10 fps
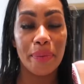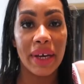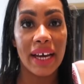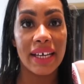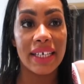
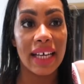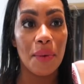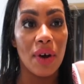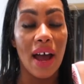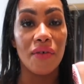because I
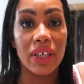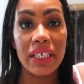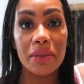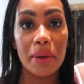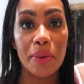want
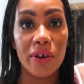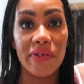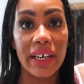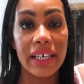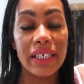everything to be
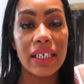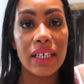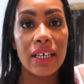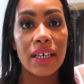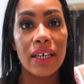perfect
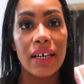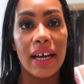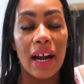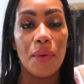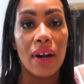
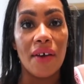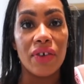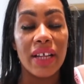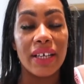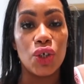and I want
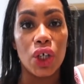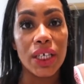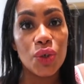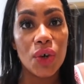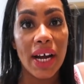everything
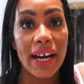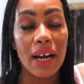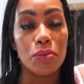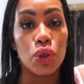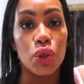just
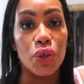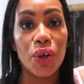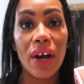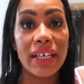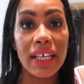right. I'm sure
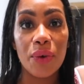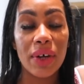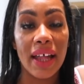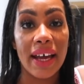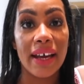you guys can
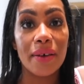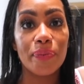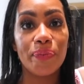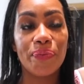relate.